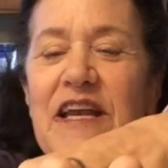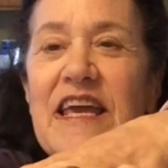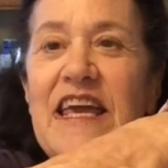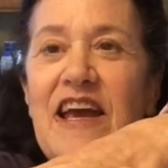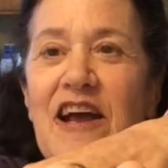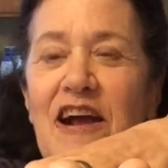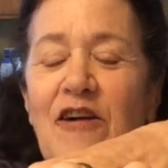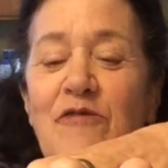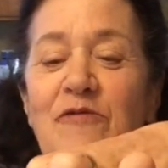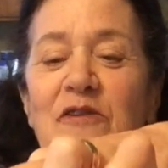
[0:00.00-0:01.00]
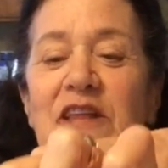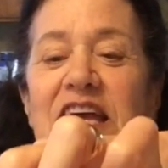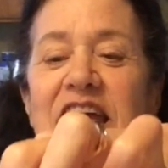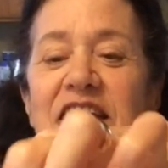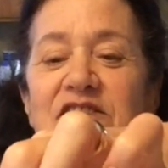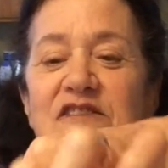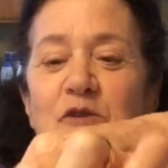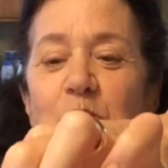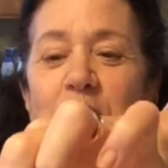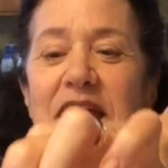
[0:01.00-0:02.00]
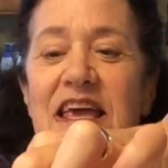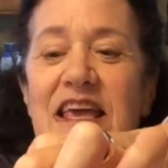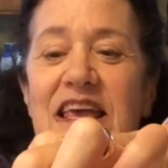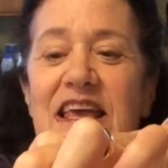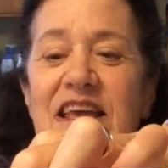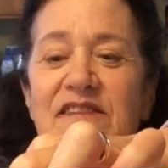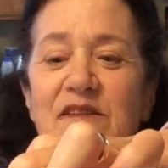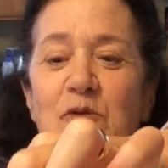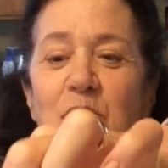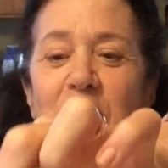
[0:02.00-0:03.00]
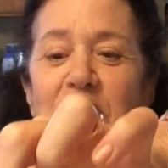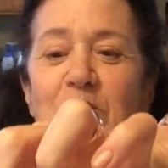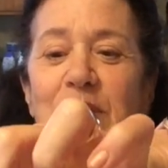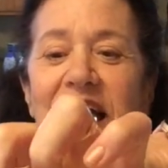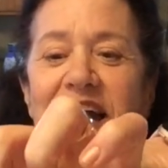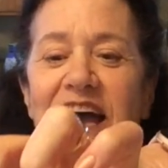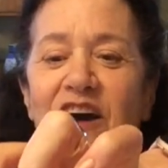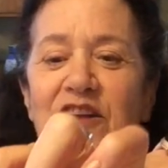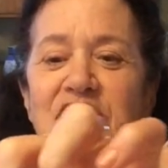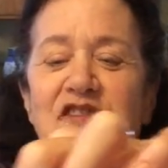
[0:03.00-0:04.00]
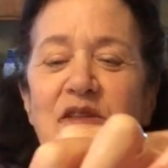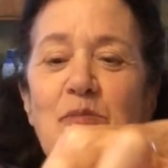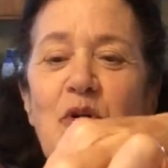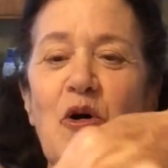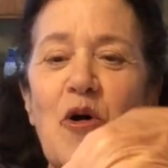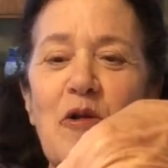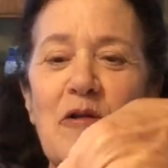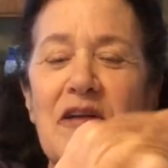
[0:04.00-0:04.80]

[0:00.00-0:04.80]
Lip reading: to carefully squeeze the water back out into the bowl.